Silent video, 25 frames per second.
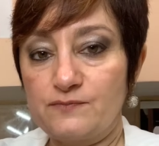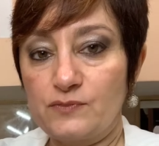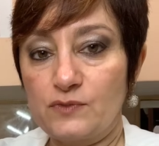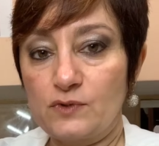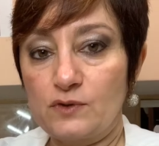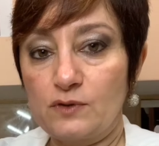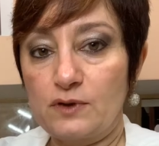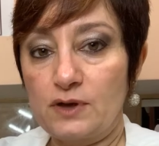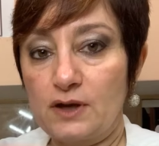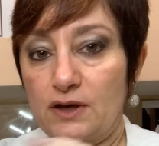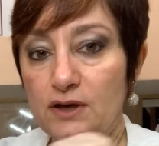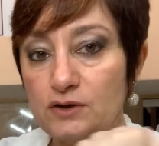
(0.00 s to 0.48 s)

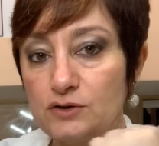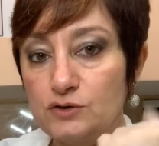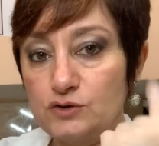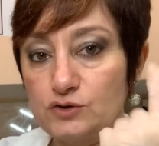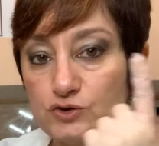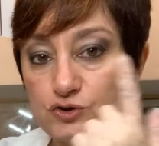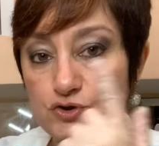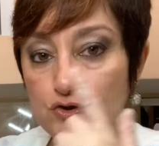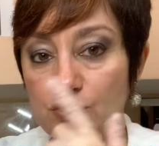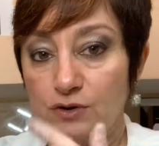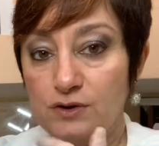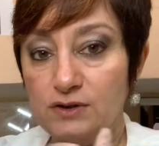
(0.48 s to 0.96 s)
okay,
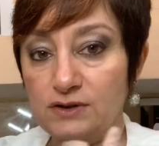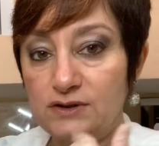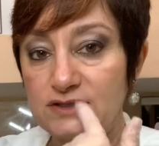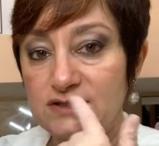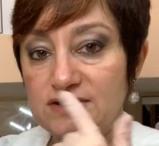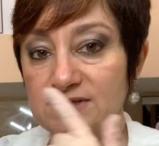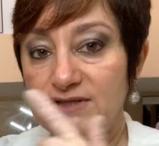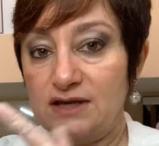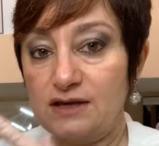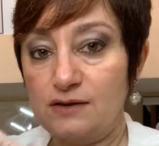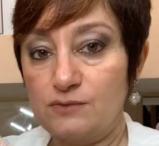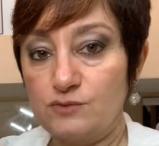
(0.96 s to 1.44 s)
during the
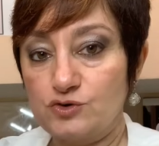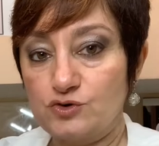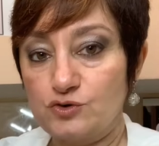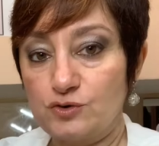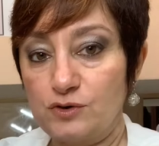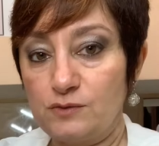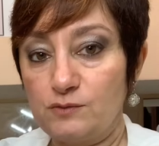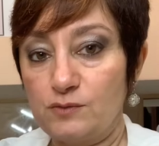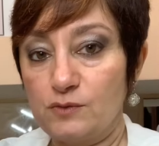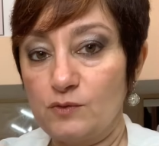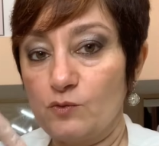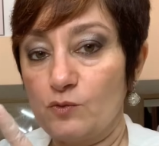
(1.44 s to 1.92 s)
same
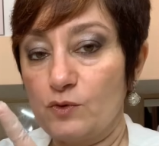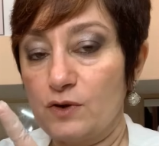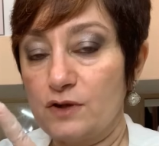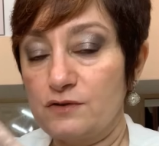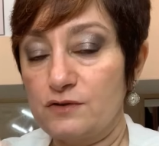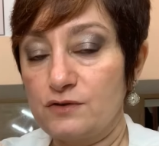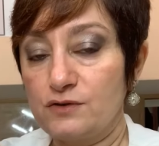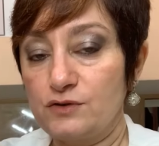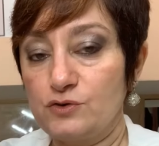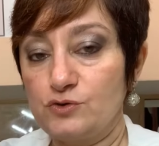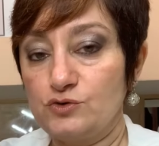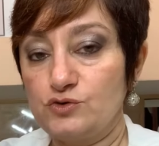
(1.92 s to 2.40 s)
treatment,
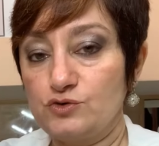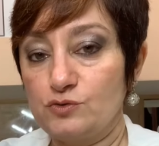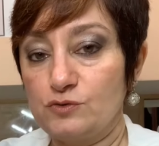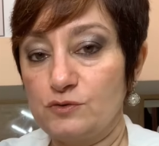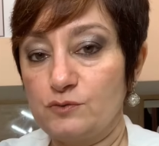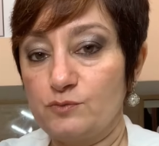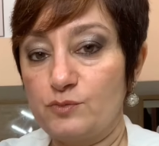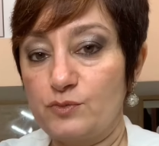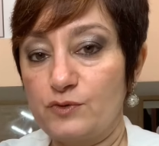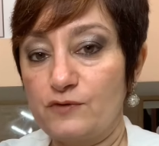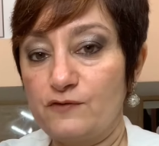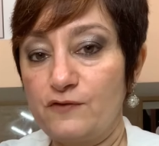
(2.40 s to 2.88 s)
whether you're doing
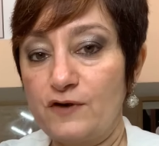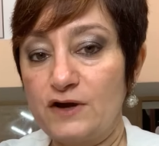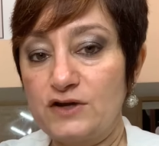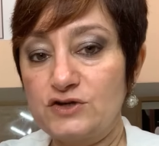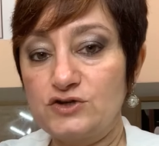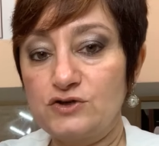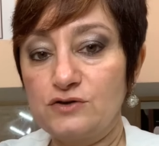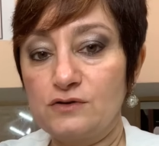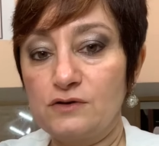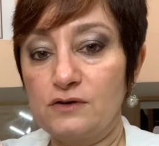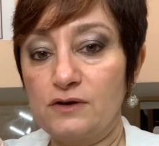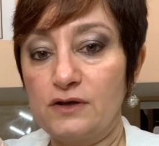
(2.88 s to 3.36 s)
it
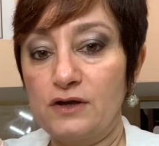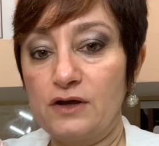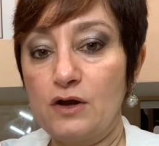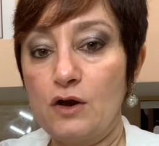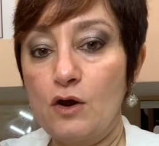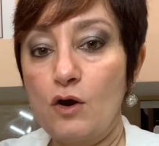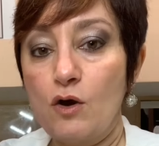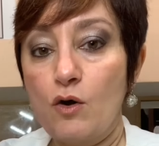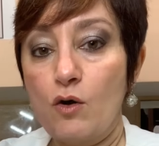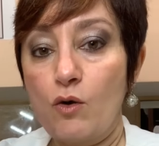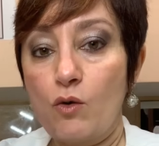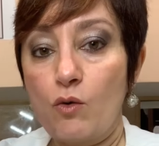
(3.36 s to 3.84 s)
professionally
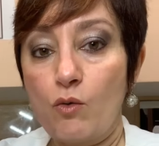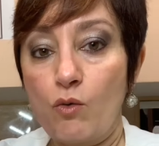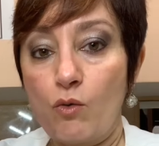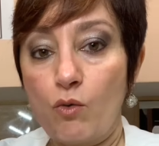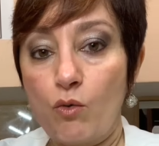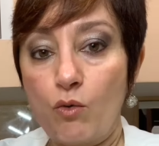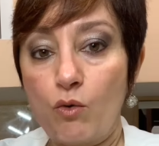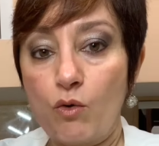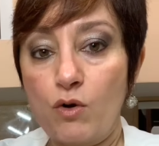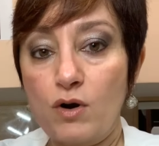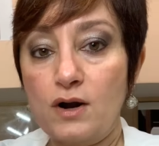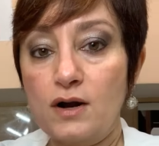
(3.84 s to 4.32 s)

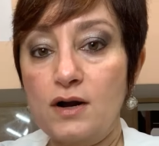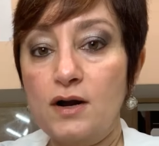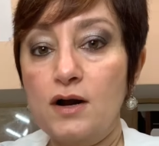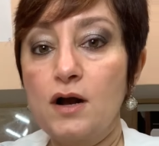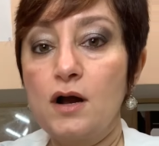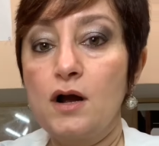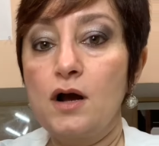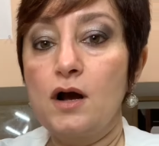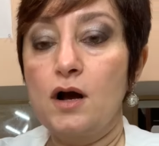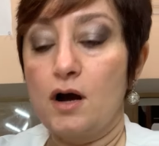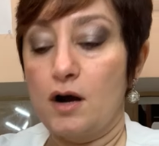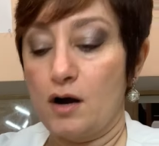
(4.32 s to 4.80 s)
or
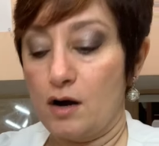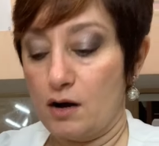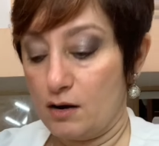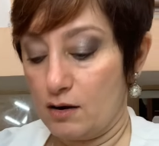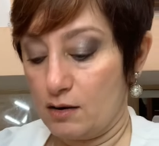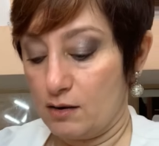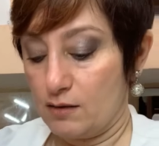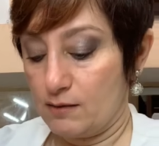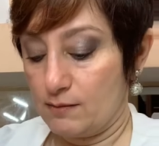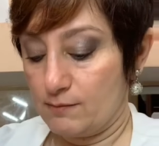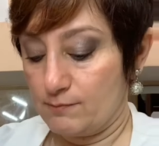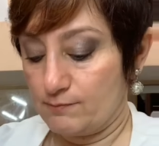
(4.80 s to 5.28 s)

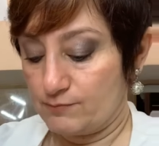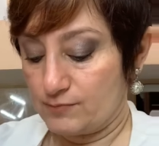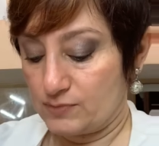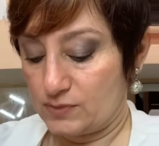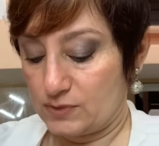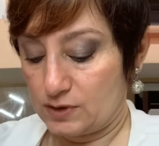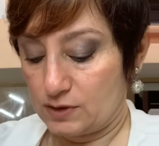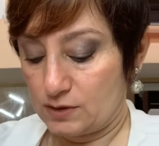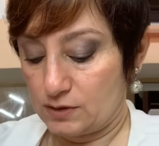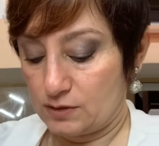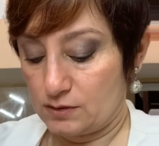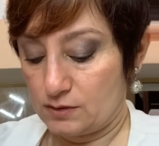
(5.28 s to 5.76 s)

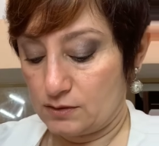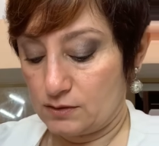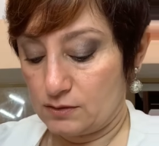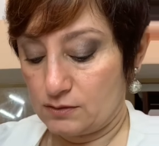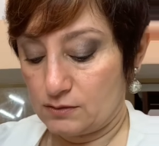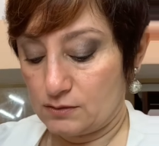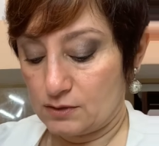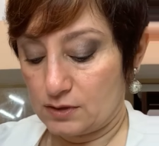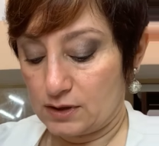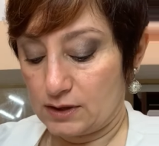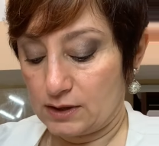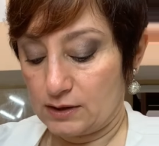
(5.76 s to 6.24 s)

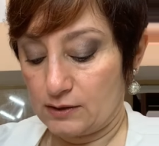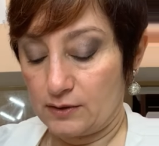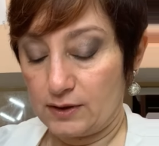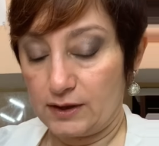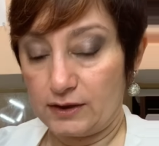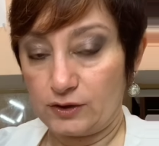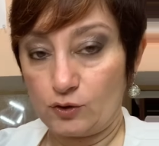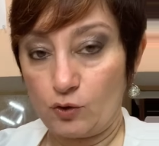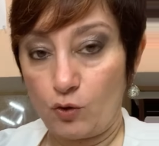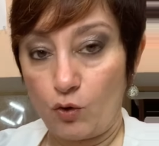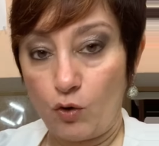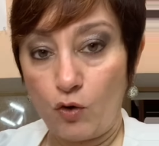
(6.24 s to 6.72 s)

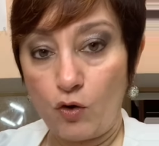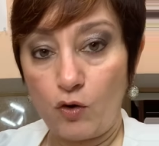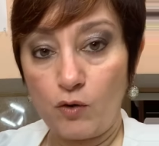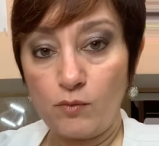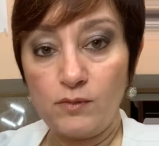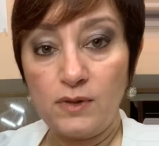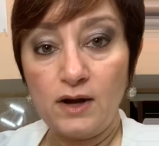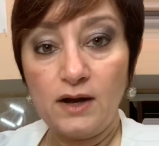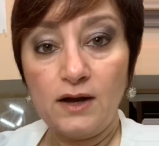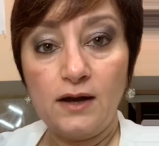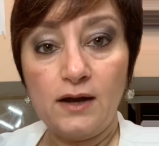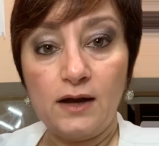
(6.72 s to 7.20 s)
at
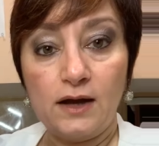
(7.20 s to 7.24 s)
home.